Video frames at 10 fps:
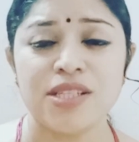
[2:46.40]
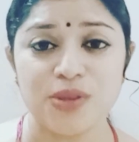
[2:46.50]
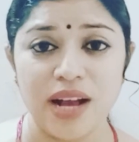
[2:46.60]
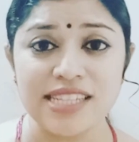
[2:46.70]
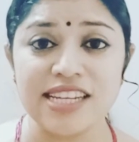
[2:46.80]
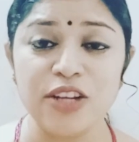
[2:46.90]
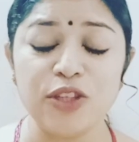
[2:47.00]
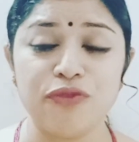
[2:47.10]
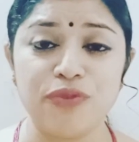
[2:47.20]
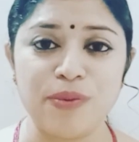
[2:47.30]
So I'll tell
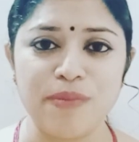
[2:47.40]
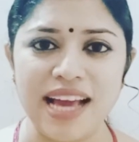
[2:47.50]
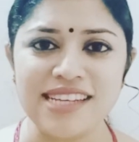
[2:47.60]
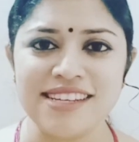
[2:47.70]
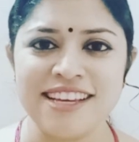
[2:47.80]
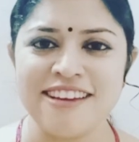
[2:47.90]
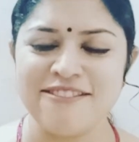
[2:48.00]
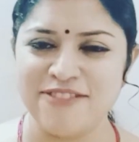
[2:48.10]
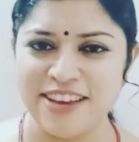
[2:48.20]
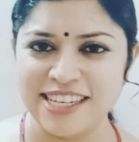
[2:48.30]
you the format.
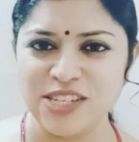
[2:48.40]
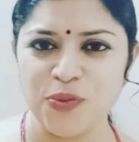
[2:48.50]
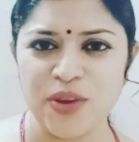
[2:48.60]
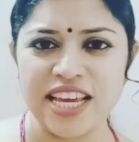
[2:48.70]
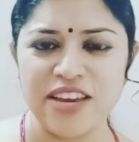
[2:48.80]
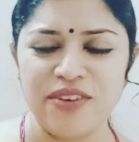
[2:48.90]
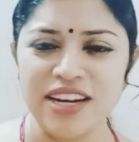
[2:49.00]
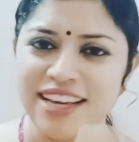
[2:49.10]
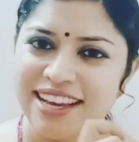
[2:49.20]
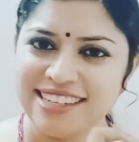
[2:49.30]
First we give
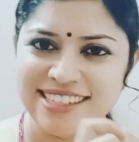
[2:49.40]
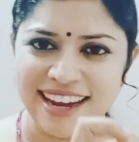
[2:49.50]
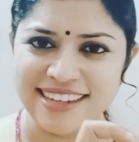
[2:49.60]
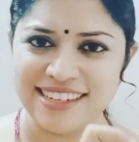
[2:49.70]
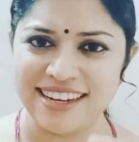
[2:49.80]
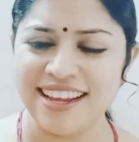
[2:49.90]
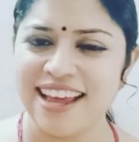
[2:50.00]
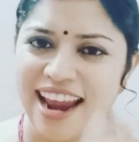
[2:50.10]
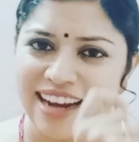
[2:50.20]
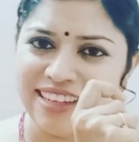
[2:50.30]
a title.
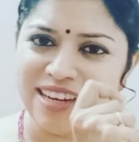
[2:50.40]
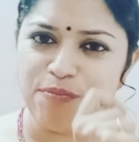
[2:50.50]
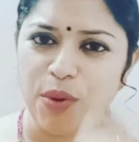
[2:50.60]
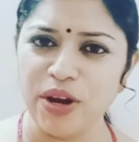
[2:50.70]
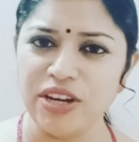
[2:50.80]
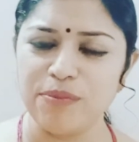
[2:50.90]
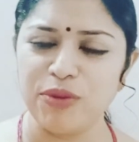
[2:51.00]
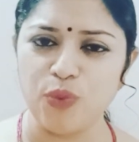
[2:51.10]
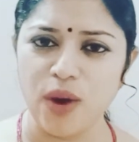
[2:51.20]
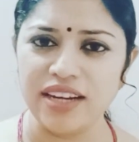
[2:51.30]
And then point
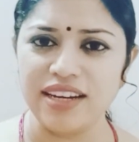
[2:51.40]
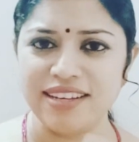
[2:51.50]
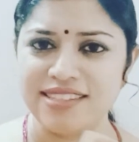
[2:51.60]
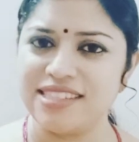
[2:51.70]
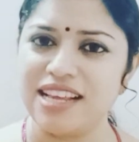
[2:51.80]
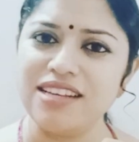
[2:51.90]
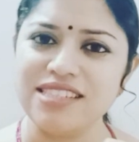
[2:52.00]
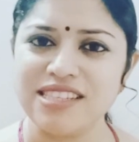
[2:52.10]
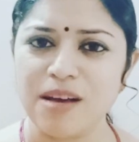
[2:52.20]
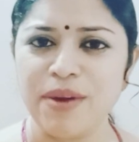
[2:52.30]
number 1 is a
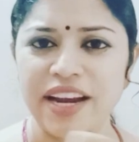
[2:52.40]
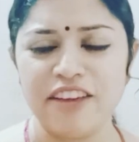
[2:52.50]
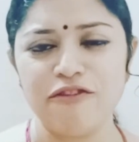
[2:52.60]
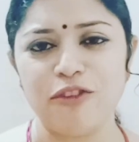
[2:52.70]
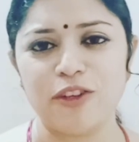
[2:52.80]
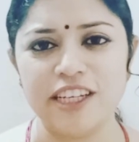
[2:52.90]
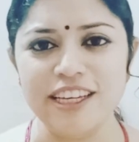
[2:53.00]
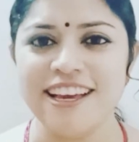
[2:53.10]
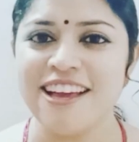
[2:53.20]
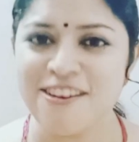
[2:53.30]
subheading for
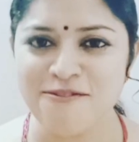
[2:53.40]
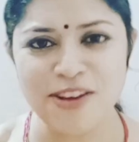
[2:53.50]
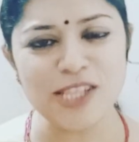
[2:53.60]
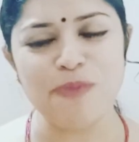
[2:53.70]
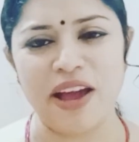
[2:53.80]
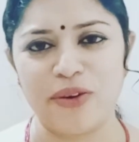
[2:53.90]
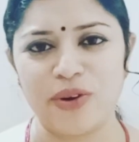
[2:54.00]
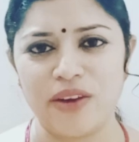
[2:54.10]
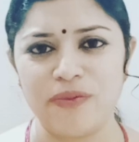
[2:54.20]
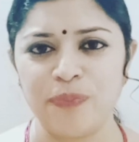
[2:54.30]
the first
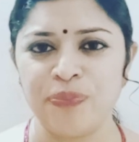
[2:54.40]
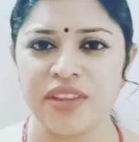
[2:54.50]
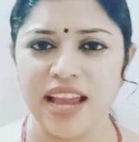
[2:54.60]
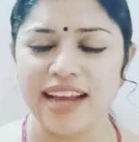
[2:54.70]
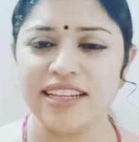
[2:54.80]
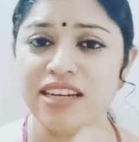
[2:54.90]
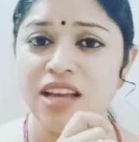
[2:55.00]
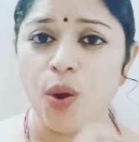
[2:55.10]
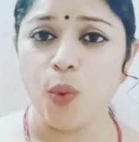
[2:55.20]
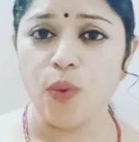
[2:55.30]
paragraph. And
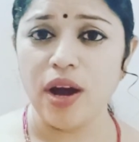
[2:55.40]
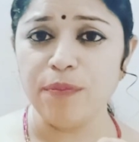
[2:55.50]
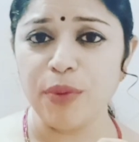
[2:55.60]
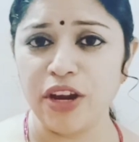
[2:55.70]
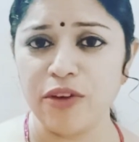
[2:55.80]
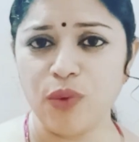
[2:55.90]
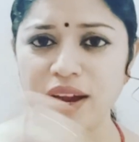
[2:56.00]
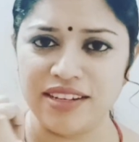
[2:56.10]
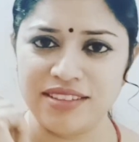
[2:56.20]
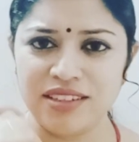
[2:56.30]
then
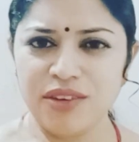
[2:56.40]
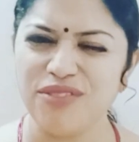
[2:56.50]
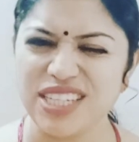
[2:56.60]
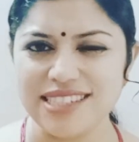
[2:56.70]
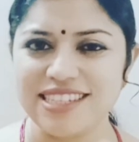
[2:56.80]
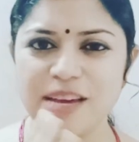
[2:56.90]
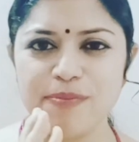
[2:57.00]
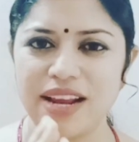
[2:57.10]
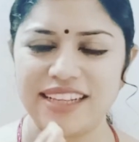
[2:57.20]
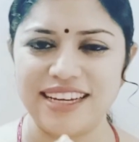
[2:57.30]
1.1, we just
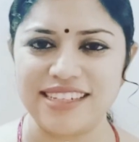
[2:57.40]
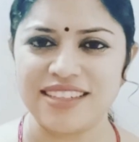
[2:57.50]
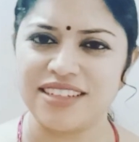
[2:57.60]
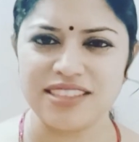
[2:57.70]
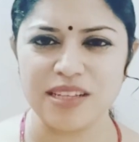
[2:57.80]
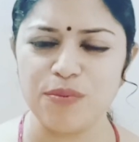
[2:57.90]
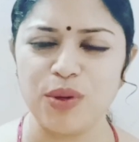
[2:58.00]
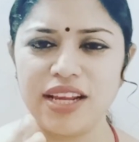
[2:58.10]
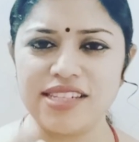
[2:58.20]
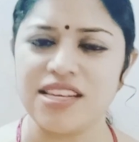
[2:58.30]
keep like that. Some
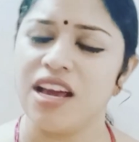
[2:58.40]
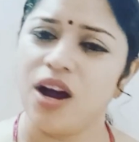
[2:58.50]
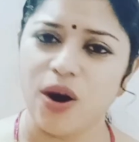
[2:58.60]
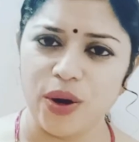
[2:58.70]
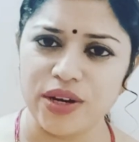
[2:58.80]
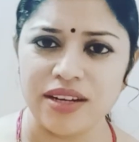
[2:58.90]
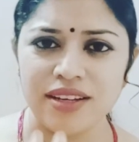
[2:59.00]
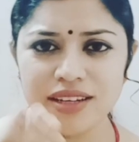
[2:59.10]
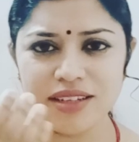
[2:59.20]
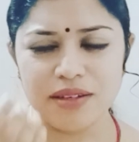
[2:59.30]
bullets
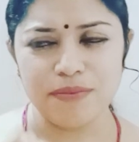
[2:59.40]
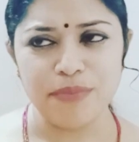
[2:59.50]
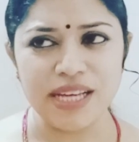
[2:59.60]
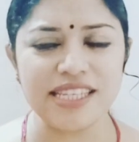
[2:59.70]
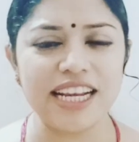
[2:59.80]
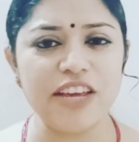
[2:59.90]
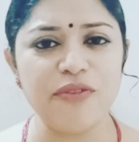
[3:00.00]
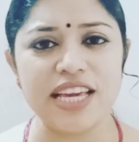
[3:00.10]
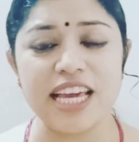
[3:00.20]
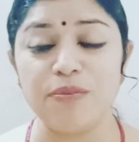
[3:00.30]
or basically
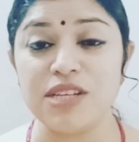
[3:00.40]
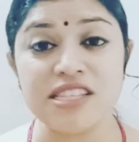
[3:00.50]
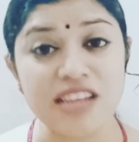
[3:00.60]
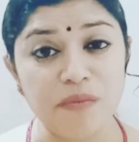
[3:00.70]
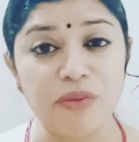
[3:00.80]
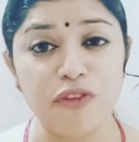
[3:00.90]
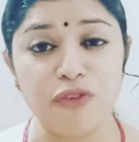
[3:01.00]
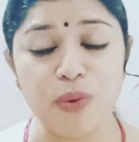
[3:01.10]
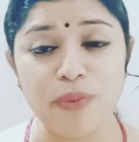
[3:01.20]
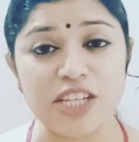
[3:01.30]
we keep this number
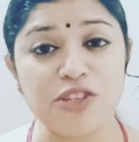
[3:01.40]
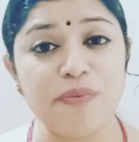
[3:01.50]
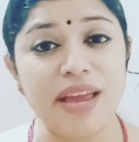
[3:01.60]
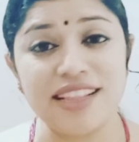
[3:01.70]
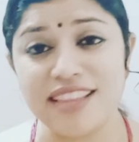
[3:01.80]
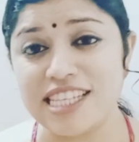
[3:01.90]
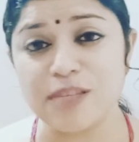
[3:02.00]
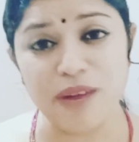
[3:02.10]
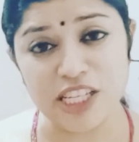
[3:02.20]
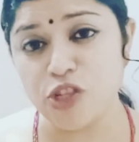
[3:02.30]
format to make
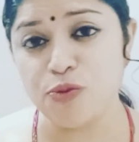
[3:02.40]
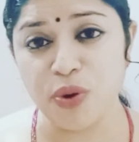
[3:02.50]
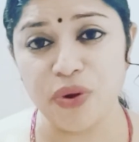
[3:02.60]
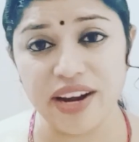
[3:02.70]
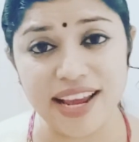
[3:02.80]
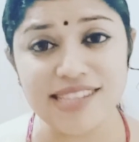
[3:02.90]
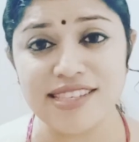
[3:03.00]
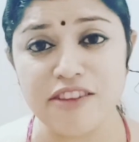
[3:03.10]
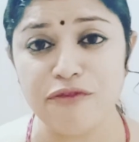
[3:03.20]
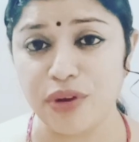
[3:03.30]
things much more
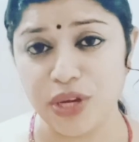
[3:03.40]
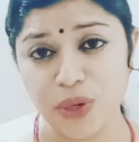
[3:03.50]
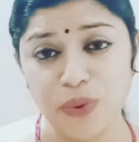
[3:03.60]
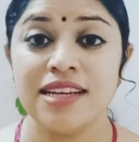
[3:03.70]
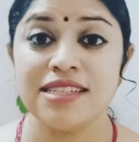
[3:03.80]
easy for you.